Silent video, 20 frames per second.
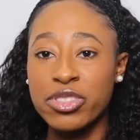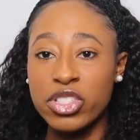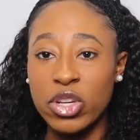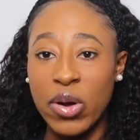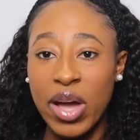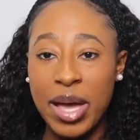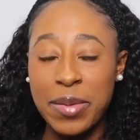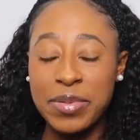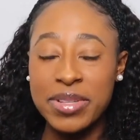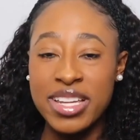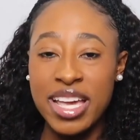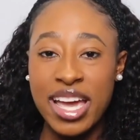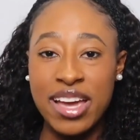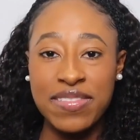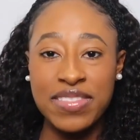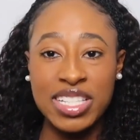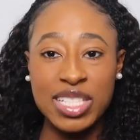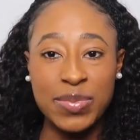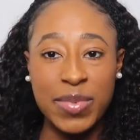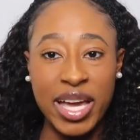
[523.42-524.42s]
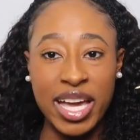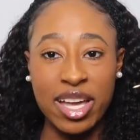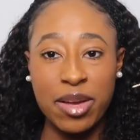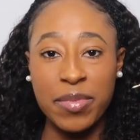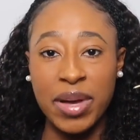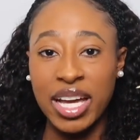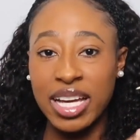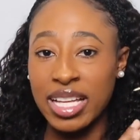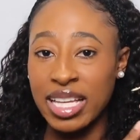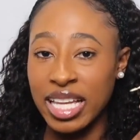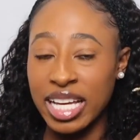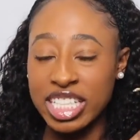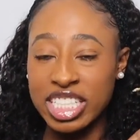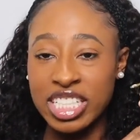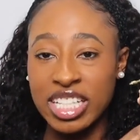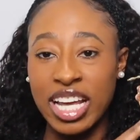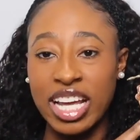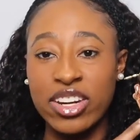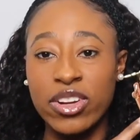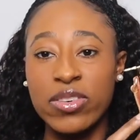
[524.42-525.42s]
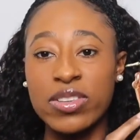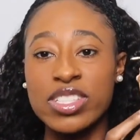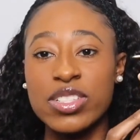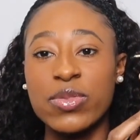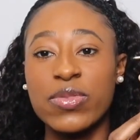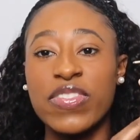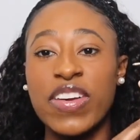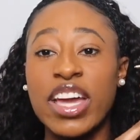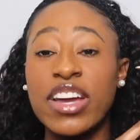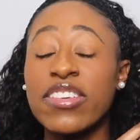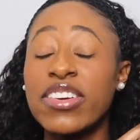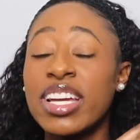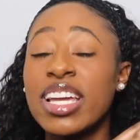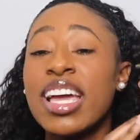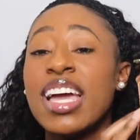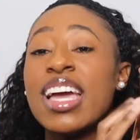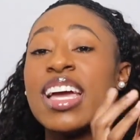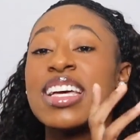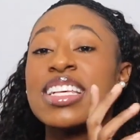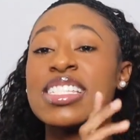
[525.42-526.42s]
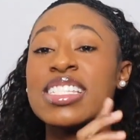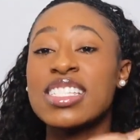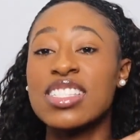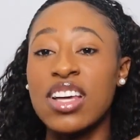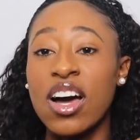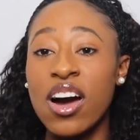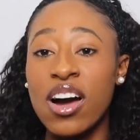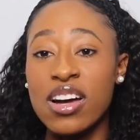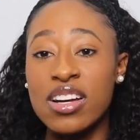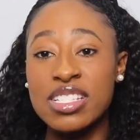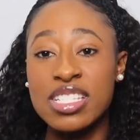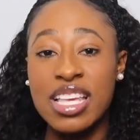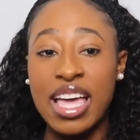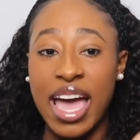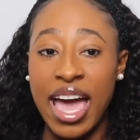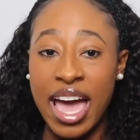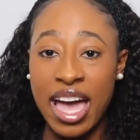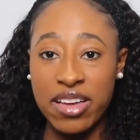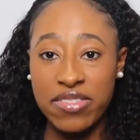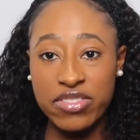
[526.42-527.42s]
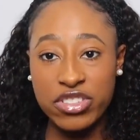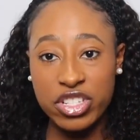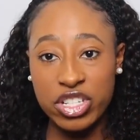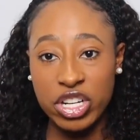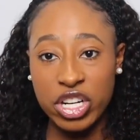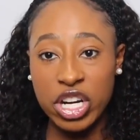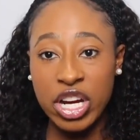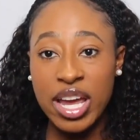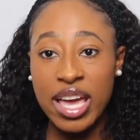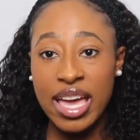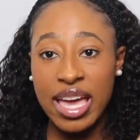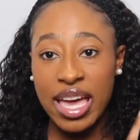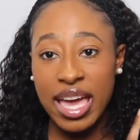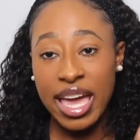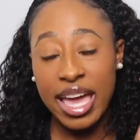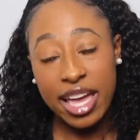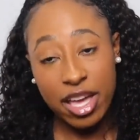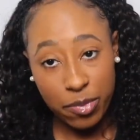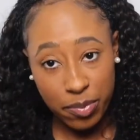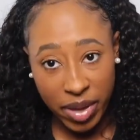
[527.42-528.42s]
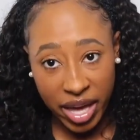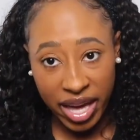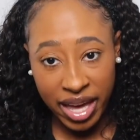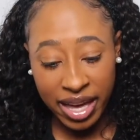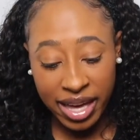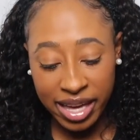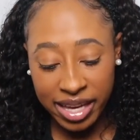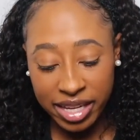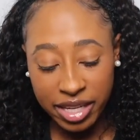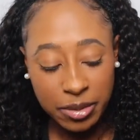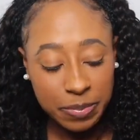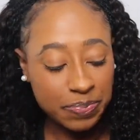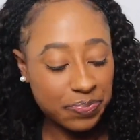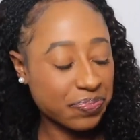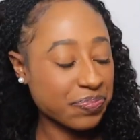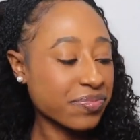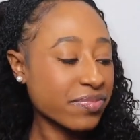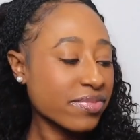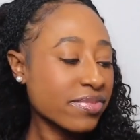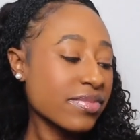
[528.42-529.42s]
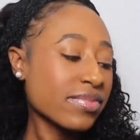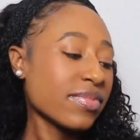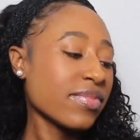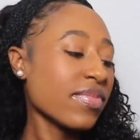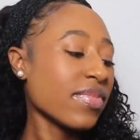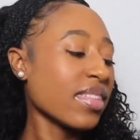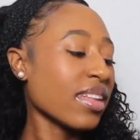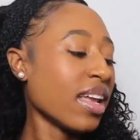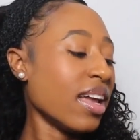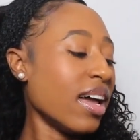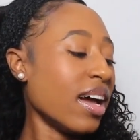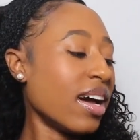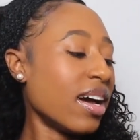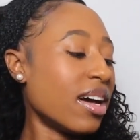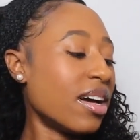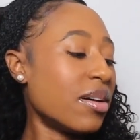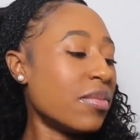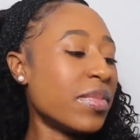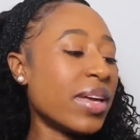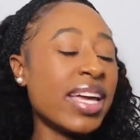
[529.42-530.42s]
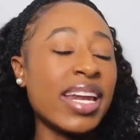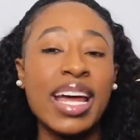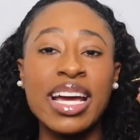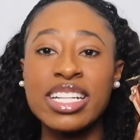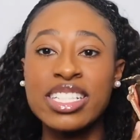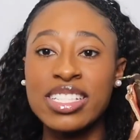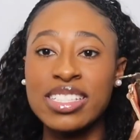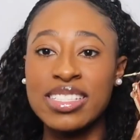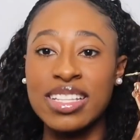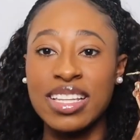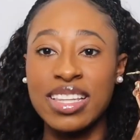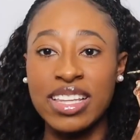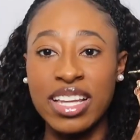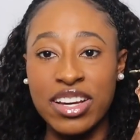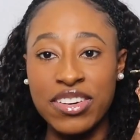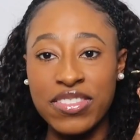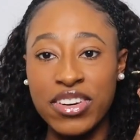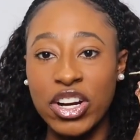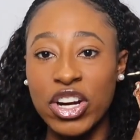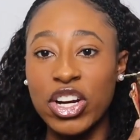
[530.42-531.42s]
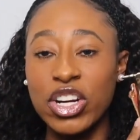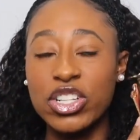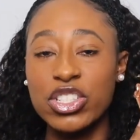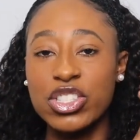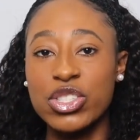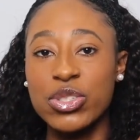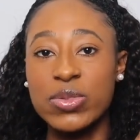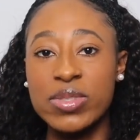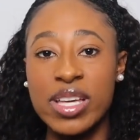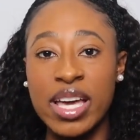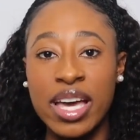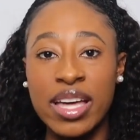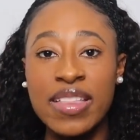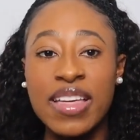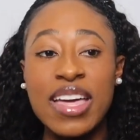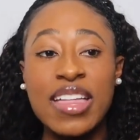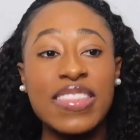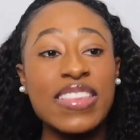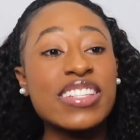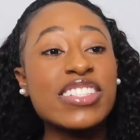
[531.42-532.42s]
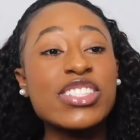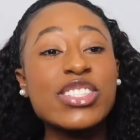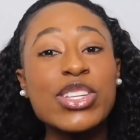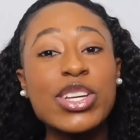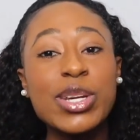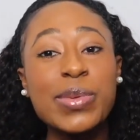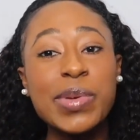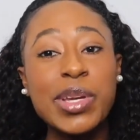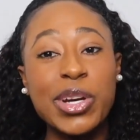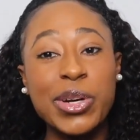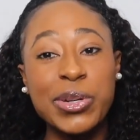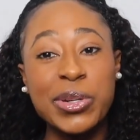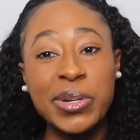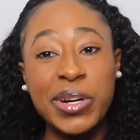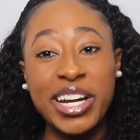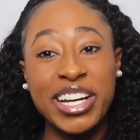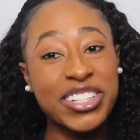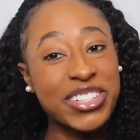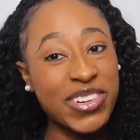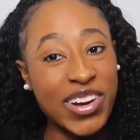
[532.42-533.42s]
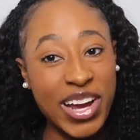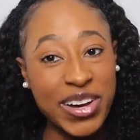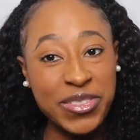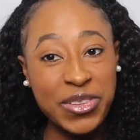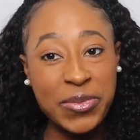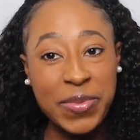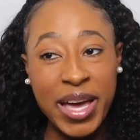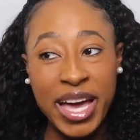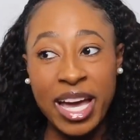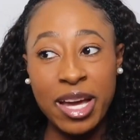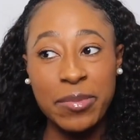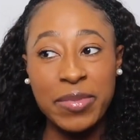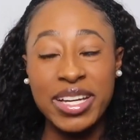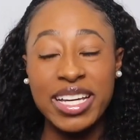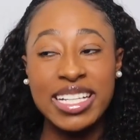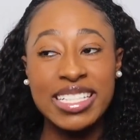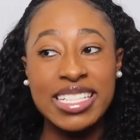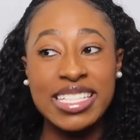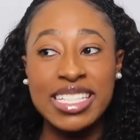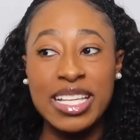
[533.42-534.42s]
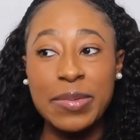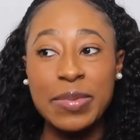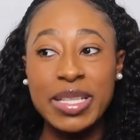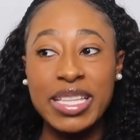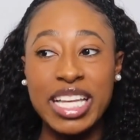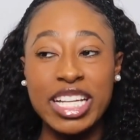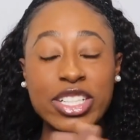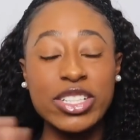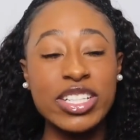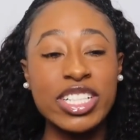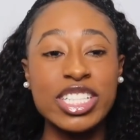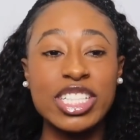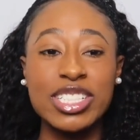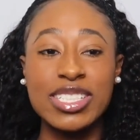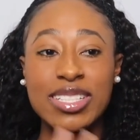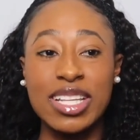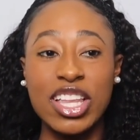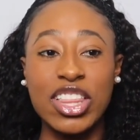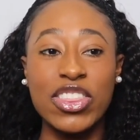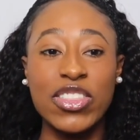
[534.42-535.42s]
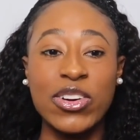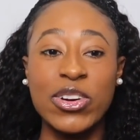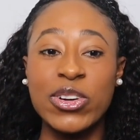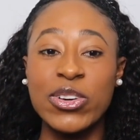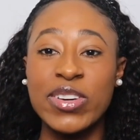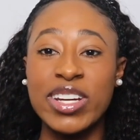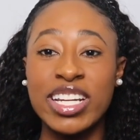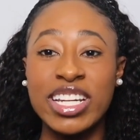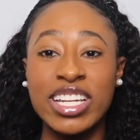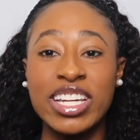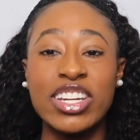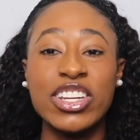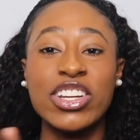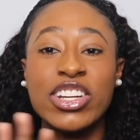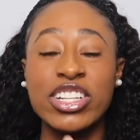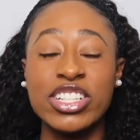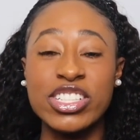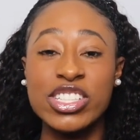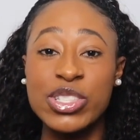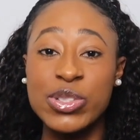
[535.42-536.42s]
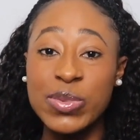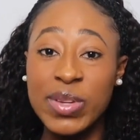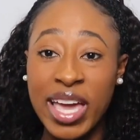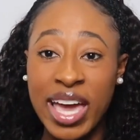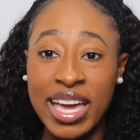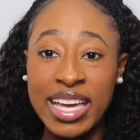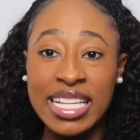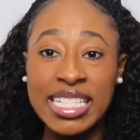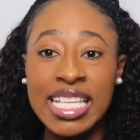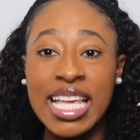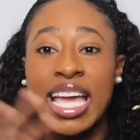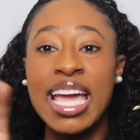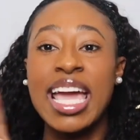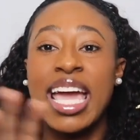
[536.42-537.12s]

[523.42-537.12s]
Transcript: so happy to have this bag in my collection. I know it's a very sought after handbag um, and I just love her to death. This is gonna be a great travel bag because it's something that you can just throw in your suitcase